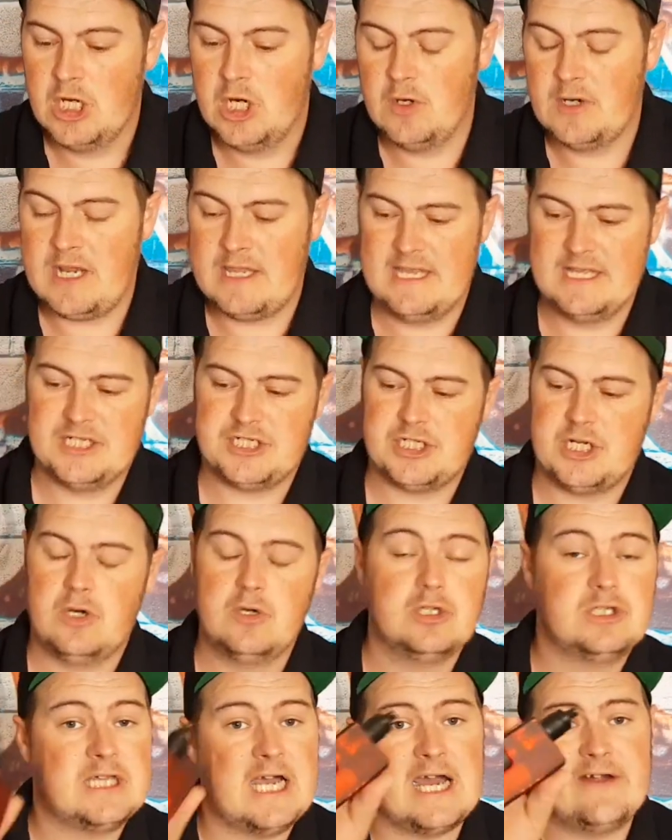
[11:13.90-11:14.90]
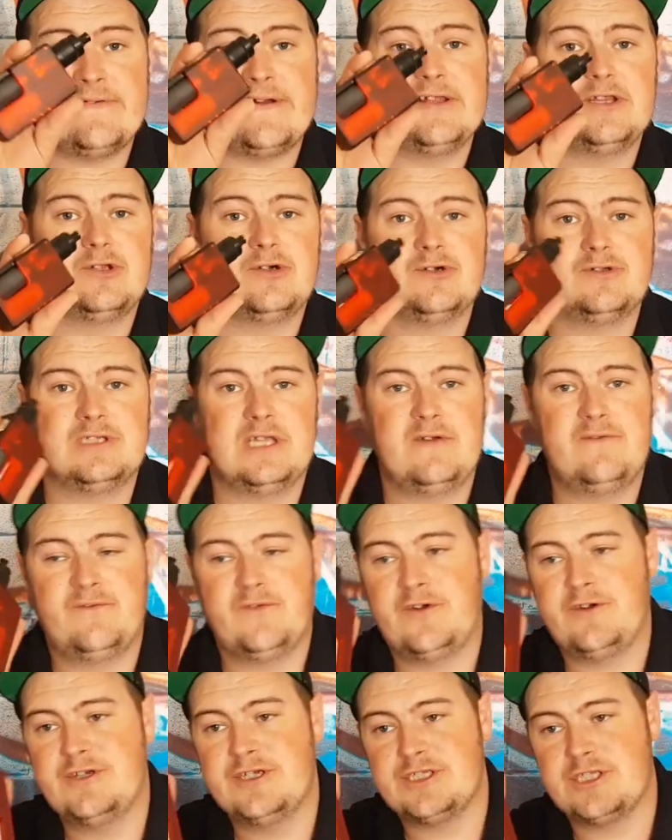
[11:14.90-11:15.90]
Okay then, so direct lung then
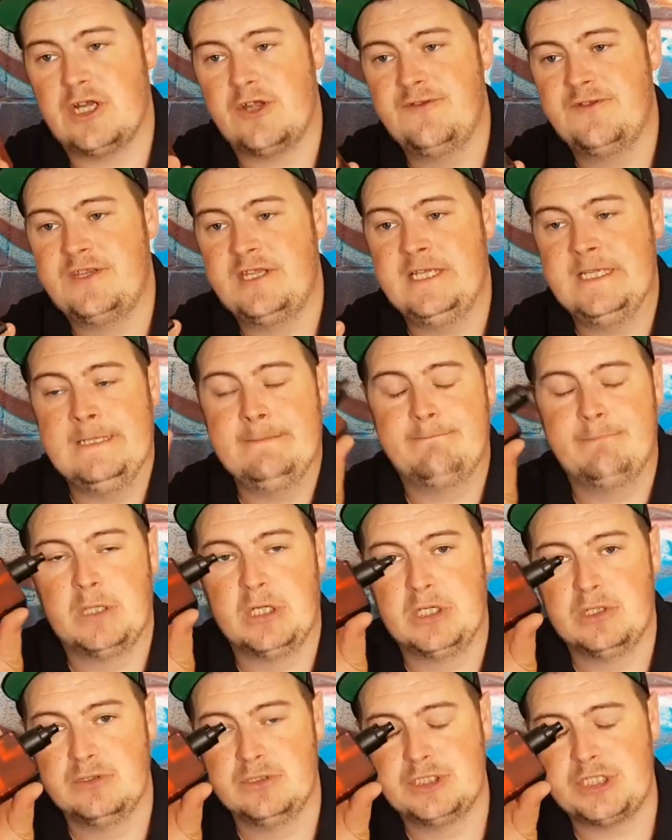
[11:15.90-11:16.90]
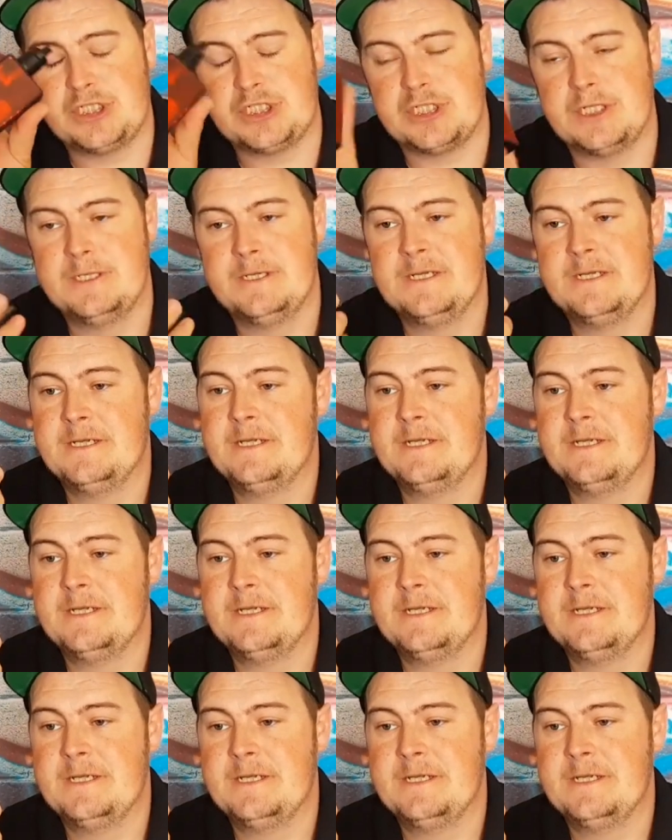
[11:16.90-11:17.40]
first on the pulse,